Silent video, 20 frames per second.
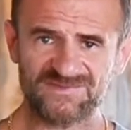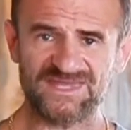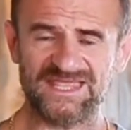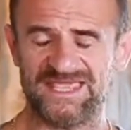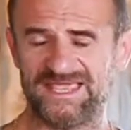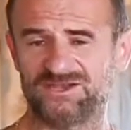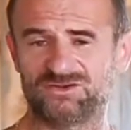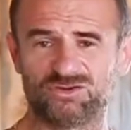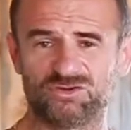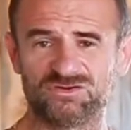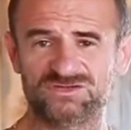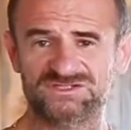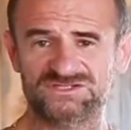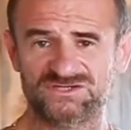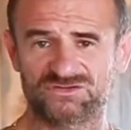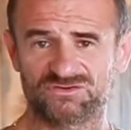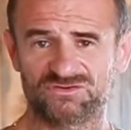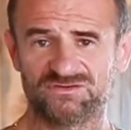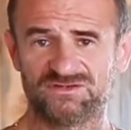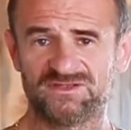And
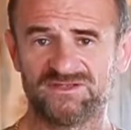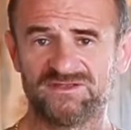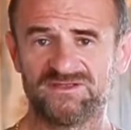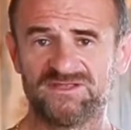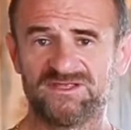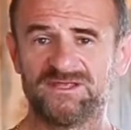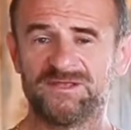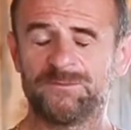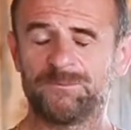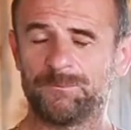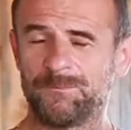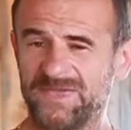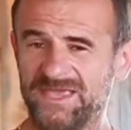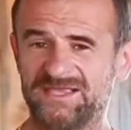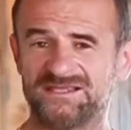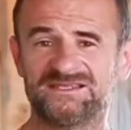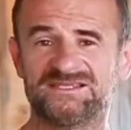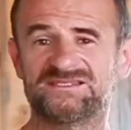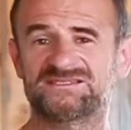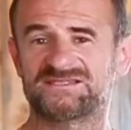also
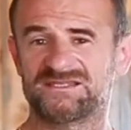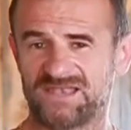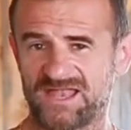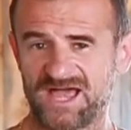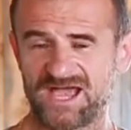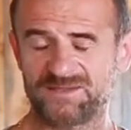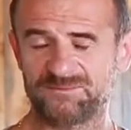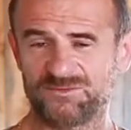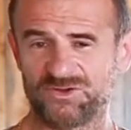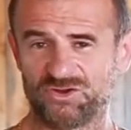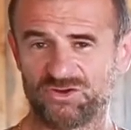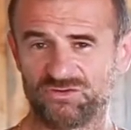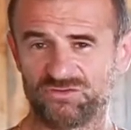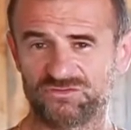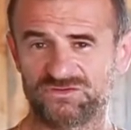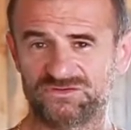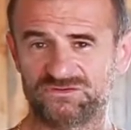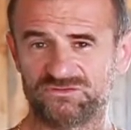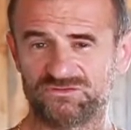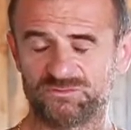make this lime
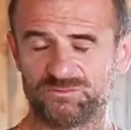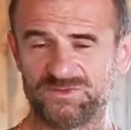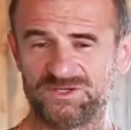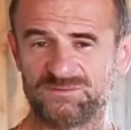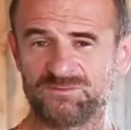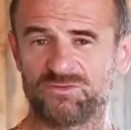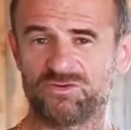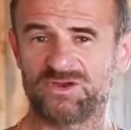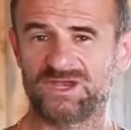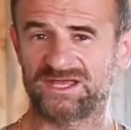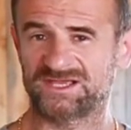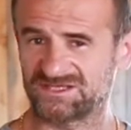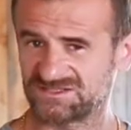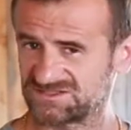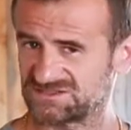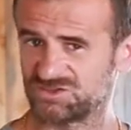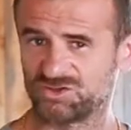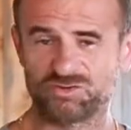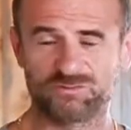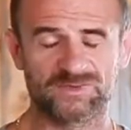note to be more like a
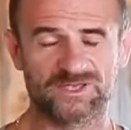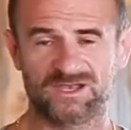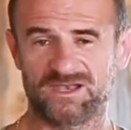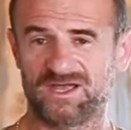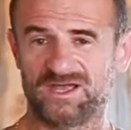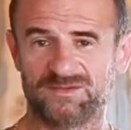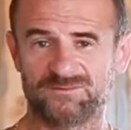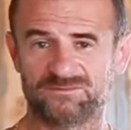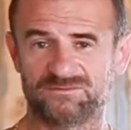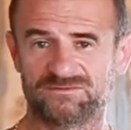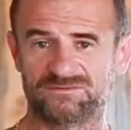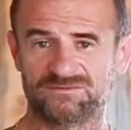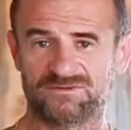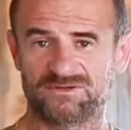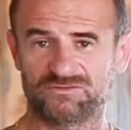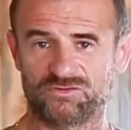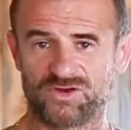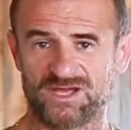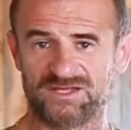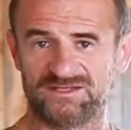sorbet lime
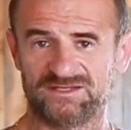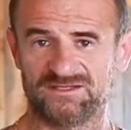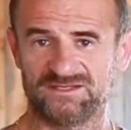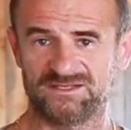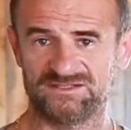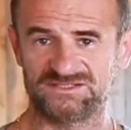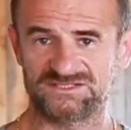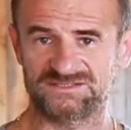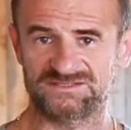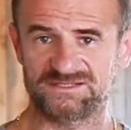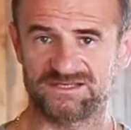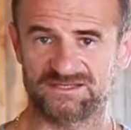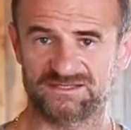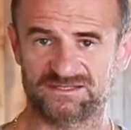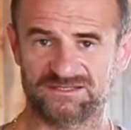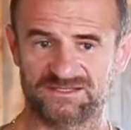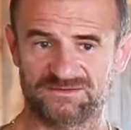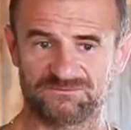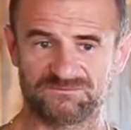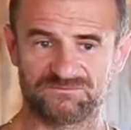rather than just
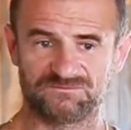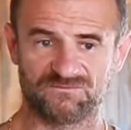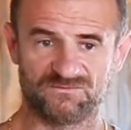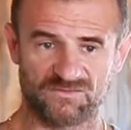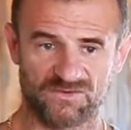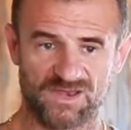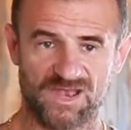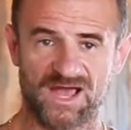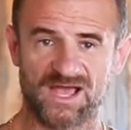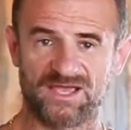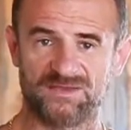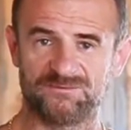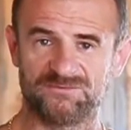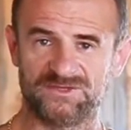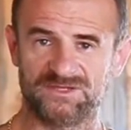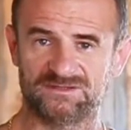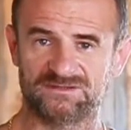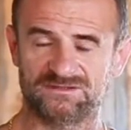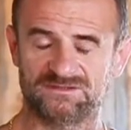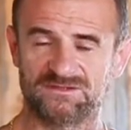like a lime
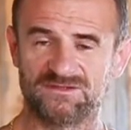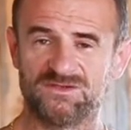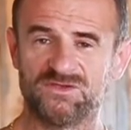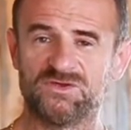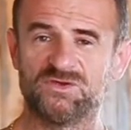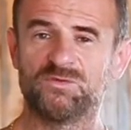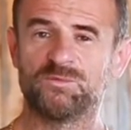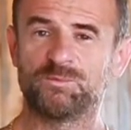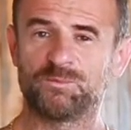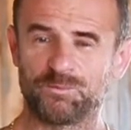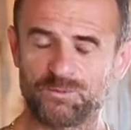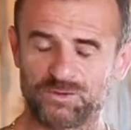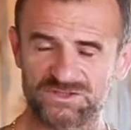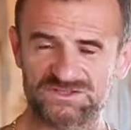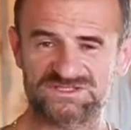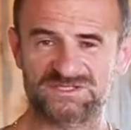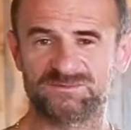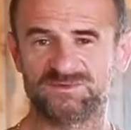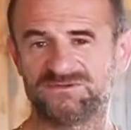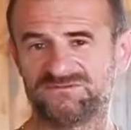that
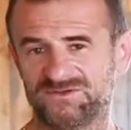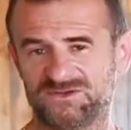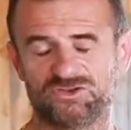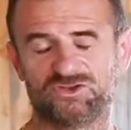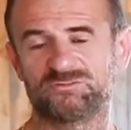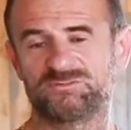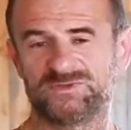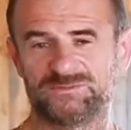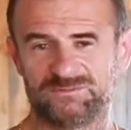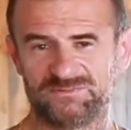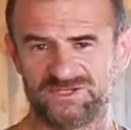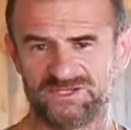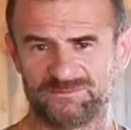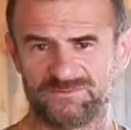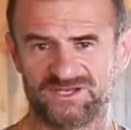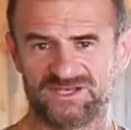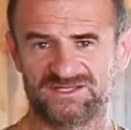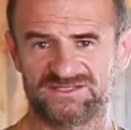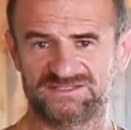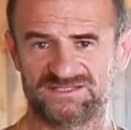possibly will not be
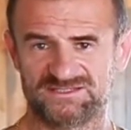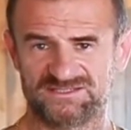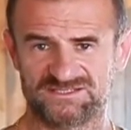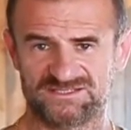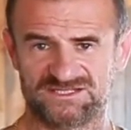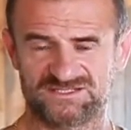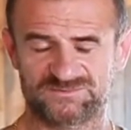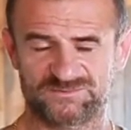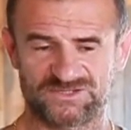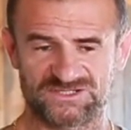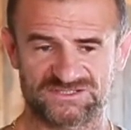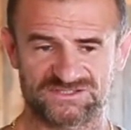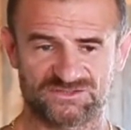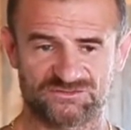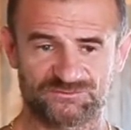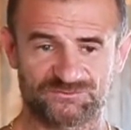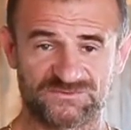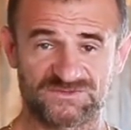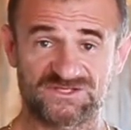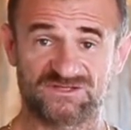balanced as an
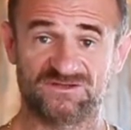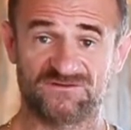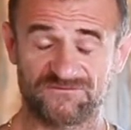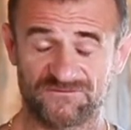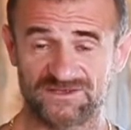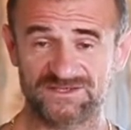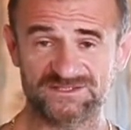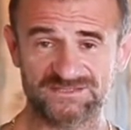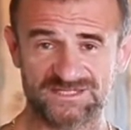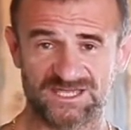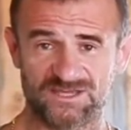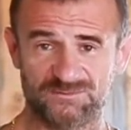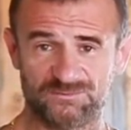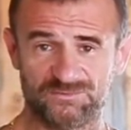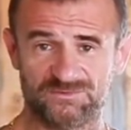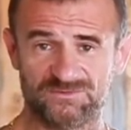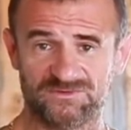espresso. So the first step,